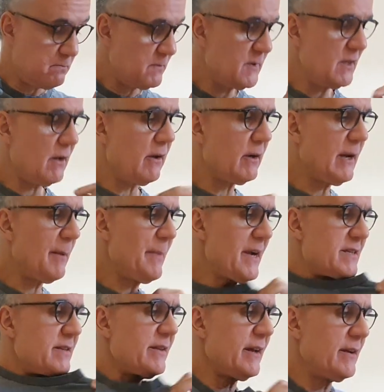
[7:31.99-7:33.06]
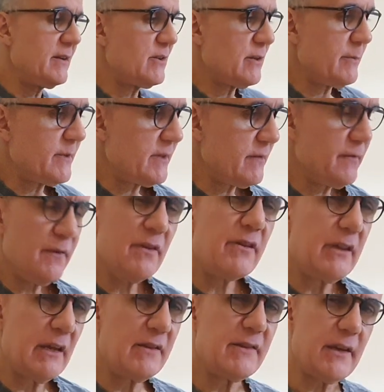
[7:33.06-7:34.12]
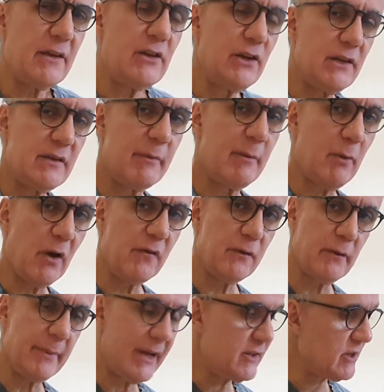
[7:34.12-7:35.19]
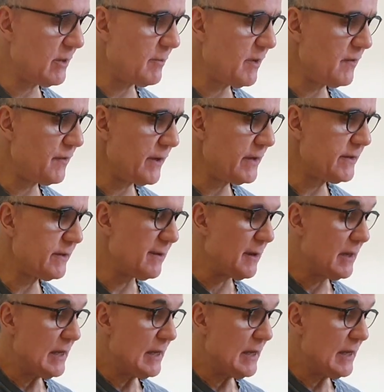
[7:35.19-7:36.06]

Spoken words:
So I'll come back to that in terms of things that you need to be mindful about jumbo frets.